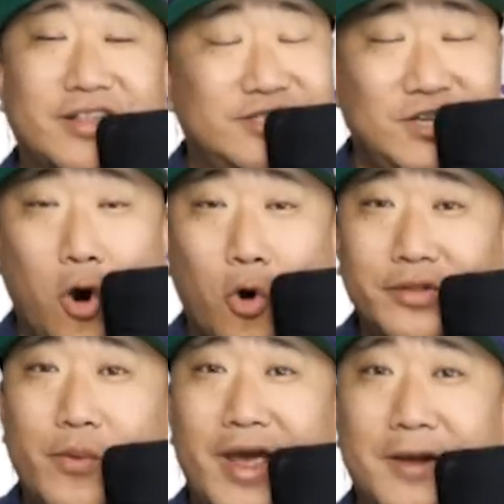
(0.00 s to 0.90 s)
That's the
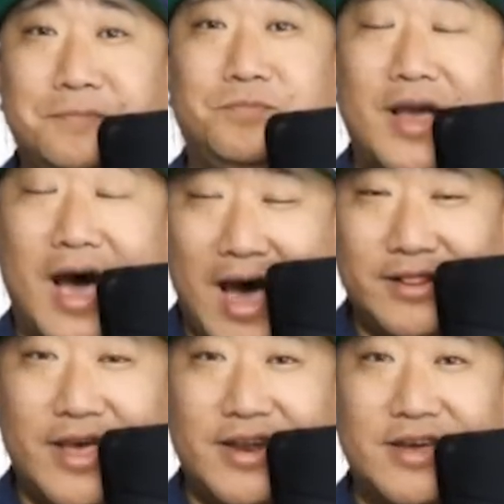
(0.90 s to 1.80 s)
only way
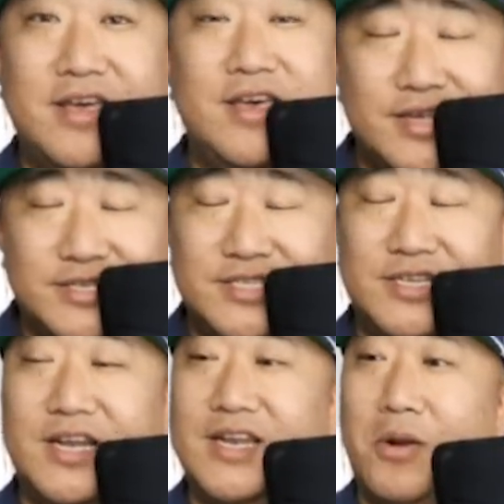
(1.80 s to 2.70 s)
Hotlanta is
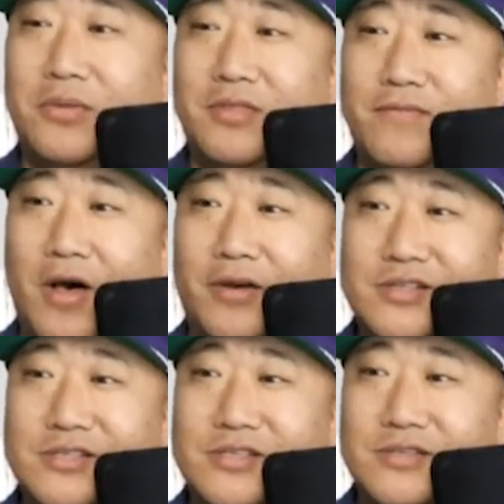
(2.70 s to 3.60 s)
getting down with the
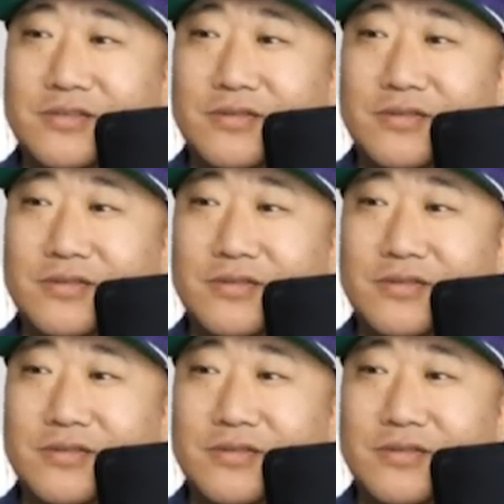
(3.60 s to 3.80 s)
Falcons